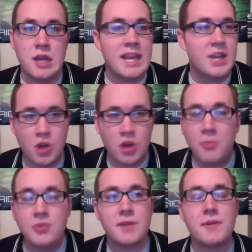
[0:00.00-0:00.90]
He
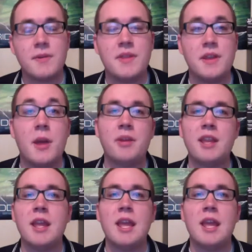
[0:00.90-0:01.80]
jumbles everything up, but
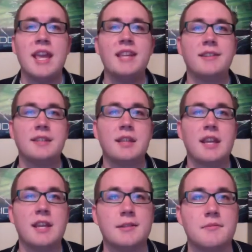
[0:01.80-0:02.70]
he
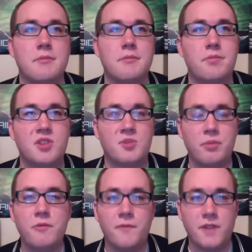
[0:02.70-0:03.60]
doesn't
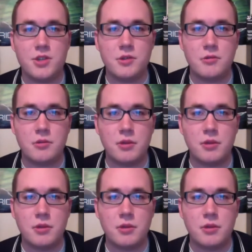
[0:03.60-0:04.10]
spoon feed you.